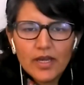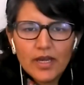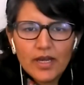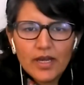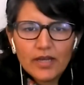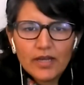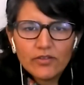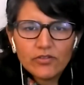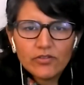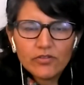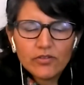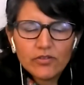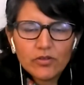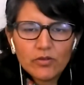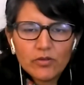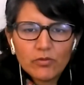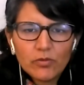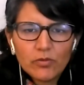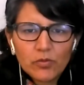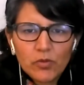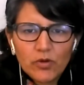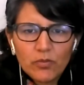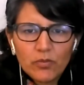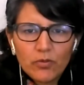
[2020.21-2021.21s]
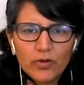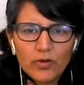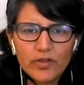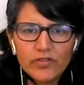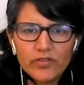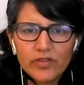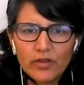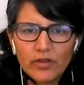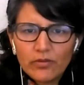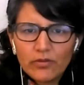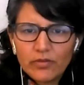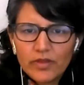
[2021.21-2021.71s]
as the report
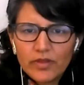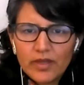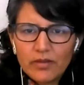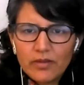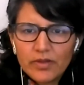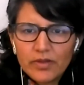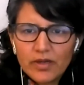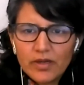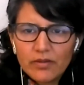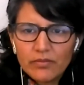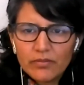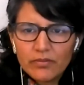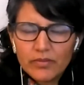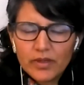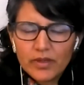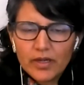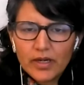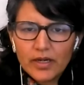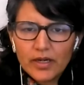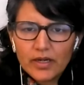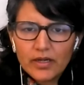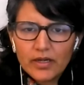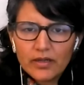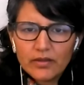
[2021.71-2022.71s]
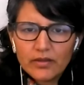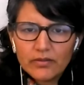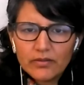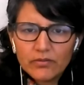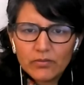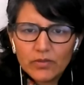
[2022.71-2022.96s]
points out, the MBM,